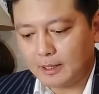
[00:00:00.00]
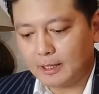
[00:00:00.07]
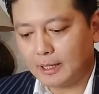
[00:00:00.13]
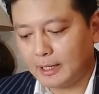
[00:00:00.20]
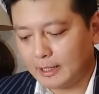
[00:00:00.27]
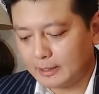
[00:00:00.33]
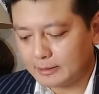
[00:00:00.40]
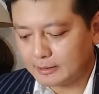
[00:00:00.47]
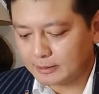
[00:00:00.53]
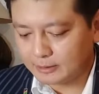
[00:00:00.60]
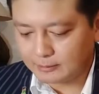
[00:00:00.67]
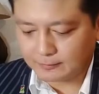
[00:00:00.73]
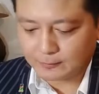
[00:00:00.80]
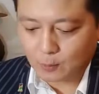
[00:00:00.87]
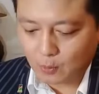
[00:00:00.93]
and
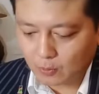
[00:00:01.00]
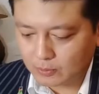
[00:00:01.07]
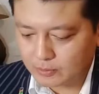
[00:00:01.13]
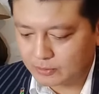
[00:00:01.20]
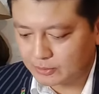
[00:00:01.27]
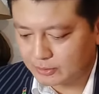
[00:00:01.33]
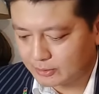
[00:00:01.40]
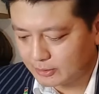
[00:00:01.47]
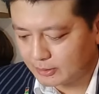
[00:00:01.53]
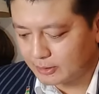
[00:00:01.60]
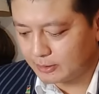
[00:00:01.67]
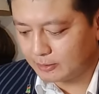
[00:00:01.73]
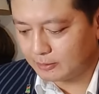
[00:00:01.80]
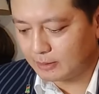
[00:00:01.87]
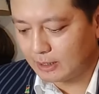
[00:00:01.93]
of course,
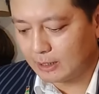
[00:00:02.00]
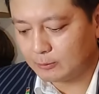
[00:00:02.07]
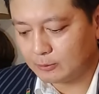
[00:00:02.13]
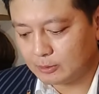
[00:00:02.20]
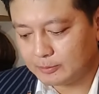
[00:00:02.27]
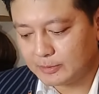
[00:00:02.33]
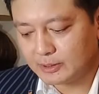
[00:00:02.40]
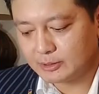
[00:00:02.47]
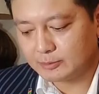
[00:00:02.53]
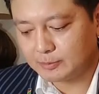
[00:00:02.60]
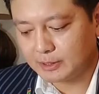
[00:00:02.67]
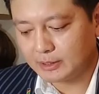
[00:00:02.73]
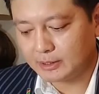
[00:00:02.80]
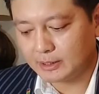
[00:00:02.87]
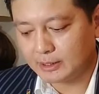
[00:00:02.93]
I will be
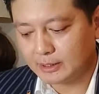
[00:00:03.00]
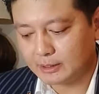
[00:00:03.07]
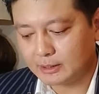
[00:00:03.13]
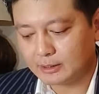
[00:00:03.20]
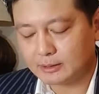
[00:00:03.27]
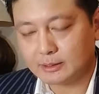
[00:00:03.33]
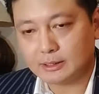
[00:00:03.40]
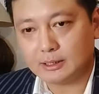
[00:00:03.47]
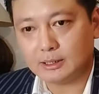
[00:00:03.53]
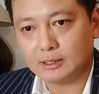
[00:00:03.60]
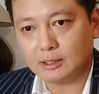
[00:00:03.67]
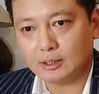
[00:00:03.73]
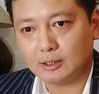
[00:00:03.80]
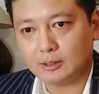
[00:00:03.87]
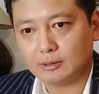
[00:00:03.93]
speaking
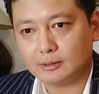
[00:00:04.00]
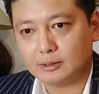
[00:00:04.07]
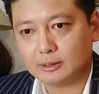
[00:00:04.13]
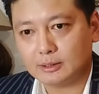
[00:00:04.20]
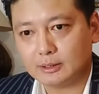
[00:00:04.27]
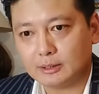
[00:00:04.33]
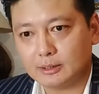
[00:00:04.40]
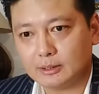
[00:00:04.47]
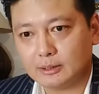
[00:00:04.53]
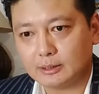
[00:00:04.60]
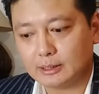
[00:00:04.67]
on the